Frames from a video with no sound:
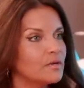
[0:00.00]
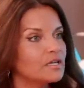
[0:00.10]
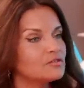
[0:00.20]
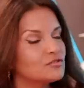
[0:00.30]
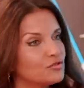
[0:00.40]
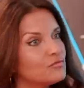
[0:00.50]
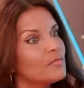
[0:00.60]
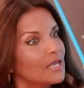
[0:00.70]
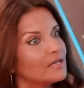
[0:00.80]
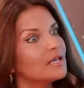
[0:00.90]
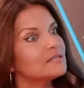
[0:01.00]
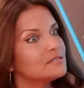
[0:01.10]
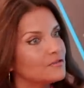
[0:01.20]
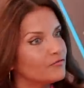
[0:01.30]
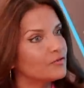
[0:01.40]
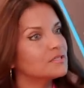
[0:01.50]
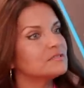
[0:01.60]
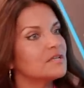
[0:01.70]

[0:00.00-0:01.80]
because you made a different,